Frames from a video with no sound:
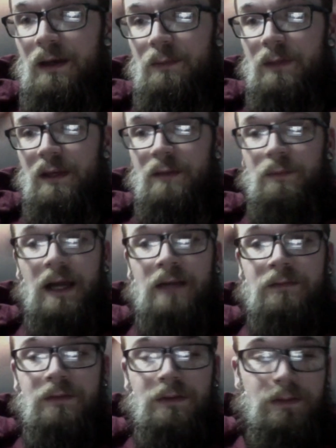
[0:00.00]
being
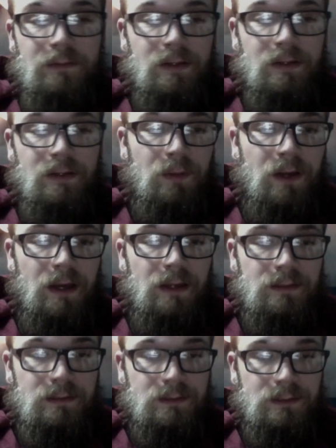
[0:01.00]
mindful of your breath,
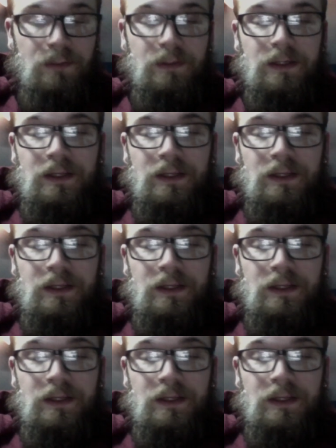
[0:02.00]
slowing